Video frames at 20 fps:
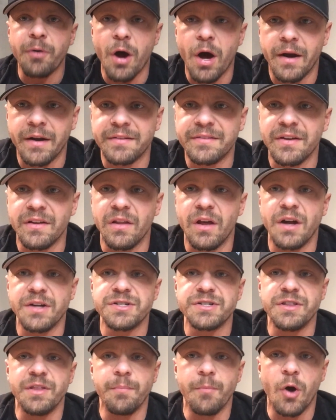product to
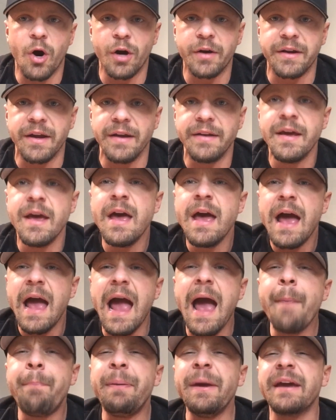launch to the market,
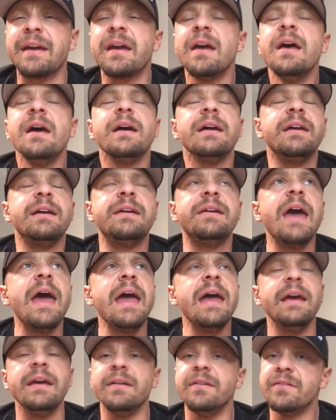Epic
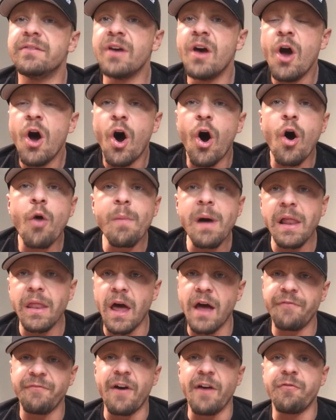Gains. All my
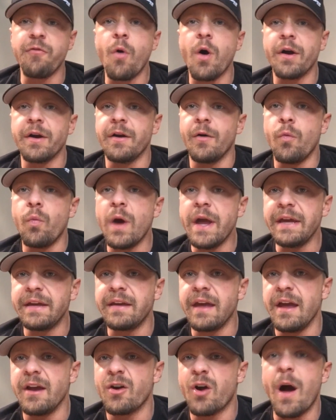life, I've wanted a weight
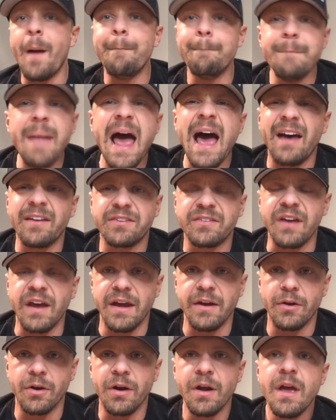gainer, a mass
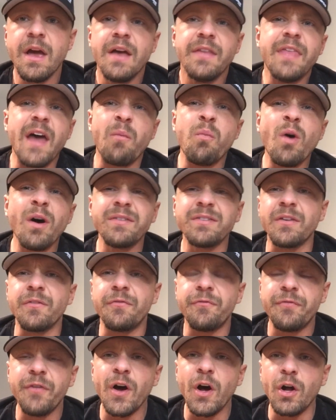gainer that
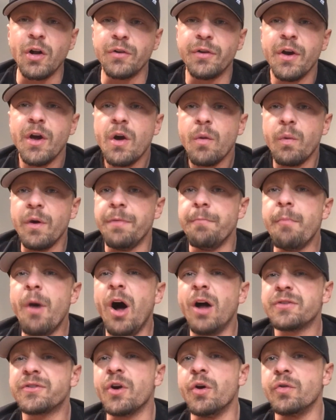wasn't filled with
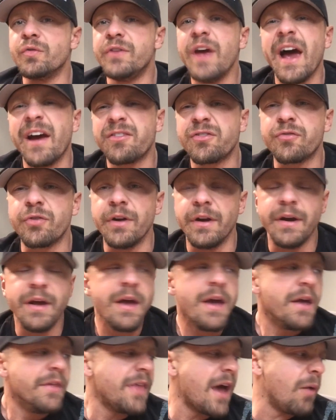maltodextrin,
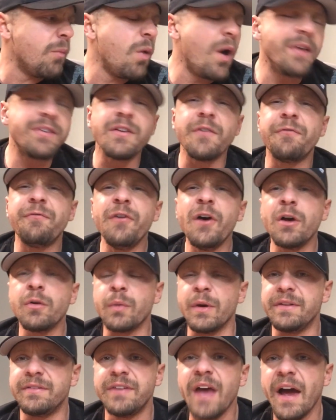that wasn't filled
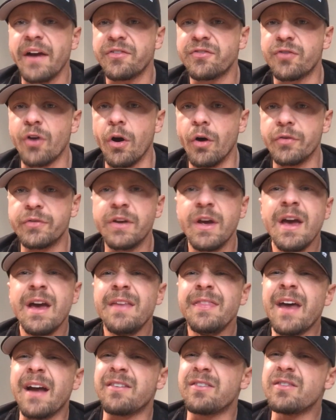with dextrose.
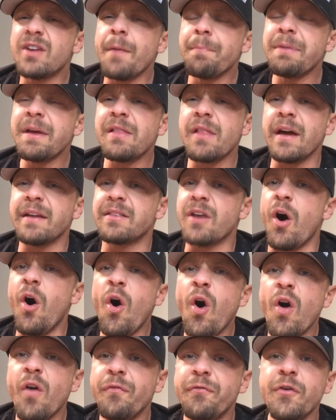That's something like the
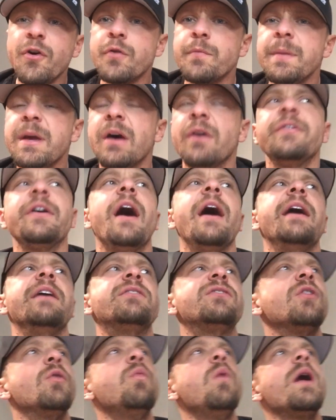whole food meals I
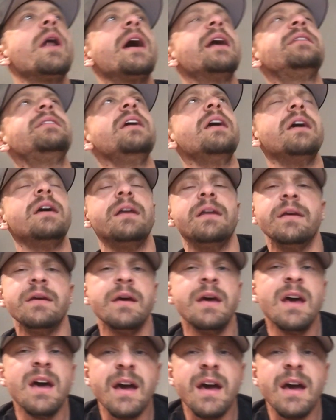ate. So what I did